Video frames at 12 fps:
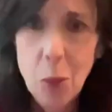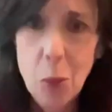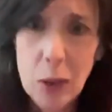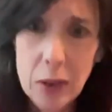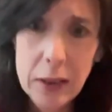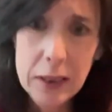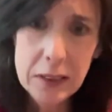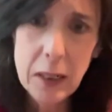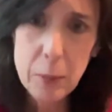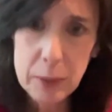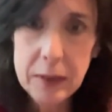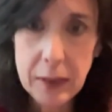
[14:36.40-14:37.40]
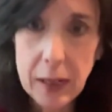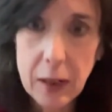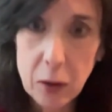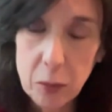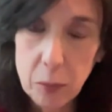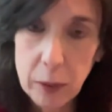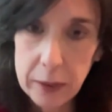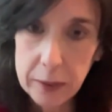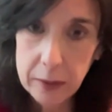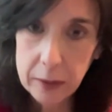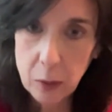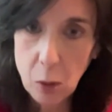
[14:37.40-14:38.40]
Well, it's up and down, but
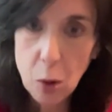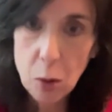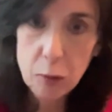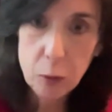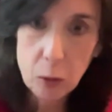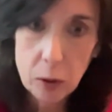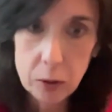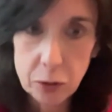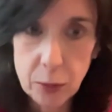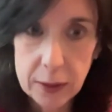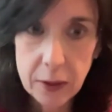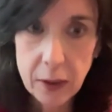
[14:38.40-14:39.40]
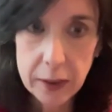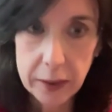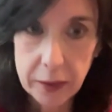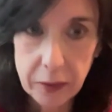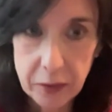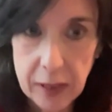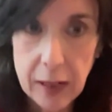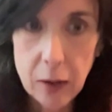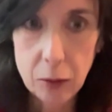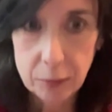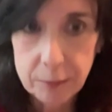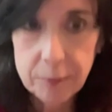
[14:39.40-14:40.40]
the overall trend line is down.